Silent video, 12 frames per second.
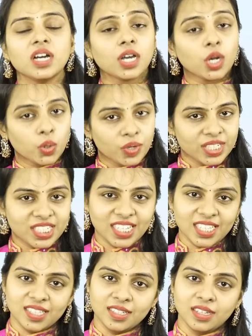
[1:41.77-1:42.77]
a crooked
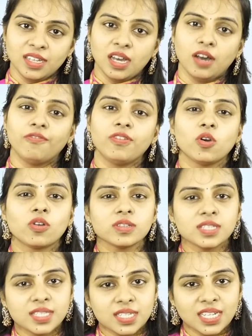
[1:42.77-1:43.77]
teeth, a
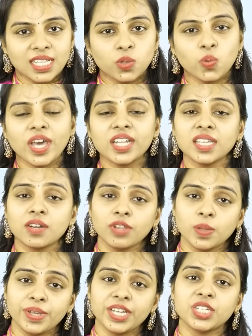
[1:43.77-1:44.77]
fluorosis teeth where there
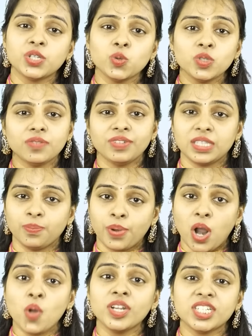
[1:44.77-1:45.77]
will be a tooth with a
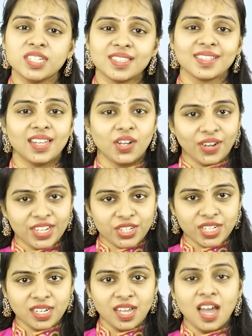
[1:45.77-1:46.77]
brownish
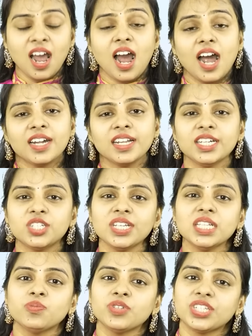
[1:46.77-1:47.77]
discoloration and a
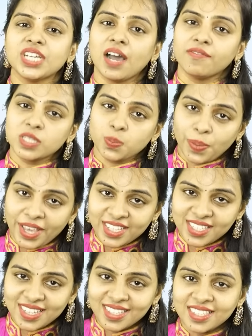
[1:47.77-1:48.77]
teeth which have
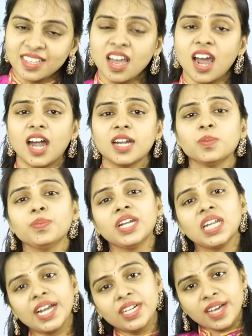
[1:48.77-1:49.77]
spaces and a
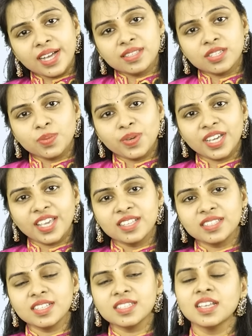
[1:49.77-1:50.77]
midline diastema
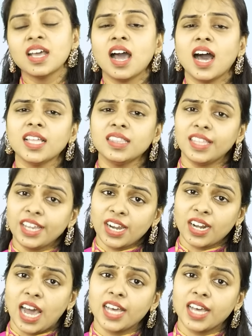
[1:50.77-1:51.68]
cases and there are